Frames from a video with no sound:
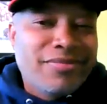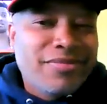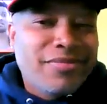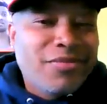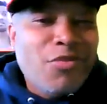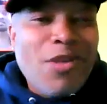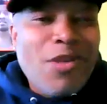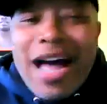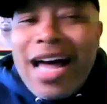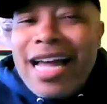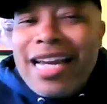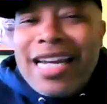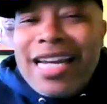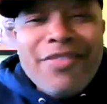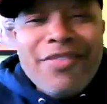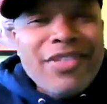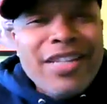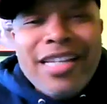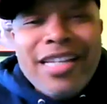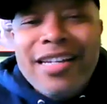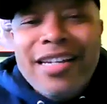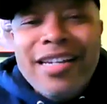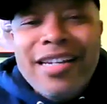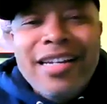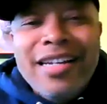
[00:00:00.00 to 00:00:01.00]
Why did
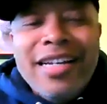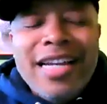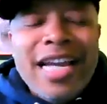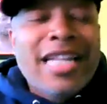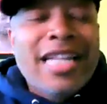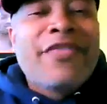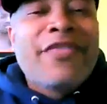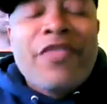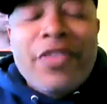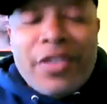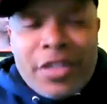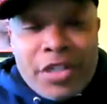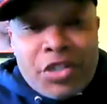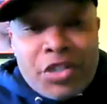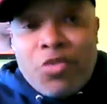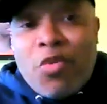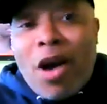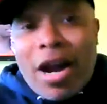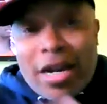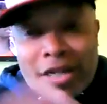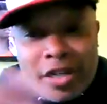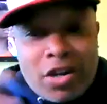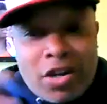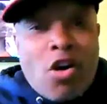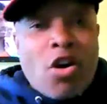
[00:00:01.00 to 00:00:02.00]
everything? Did you
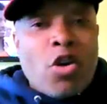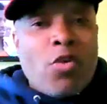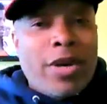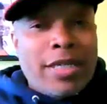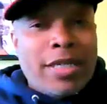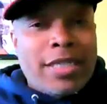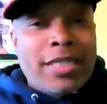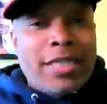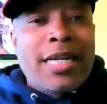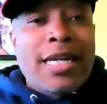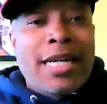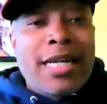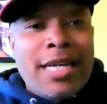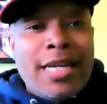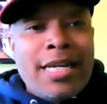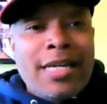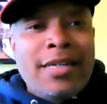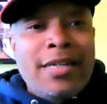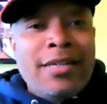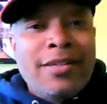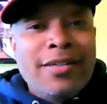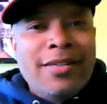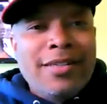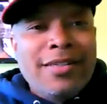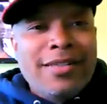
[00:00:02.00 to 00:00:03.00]
watch all the way to the end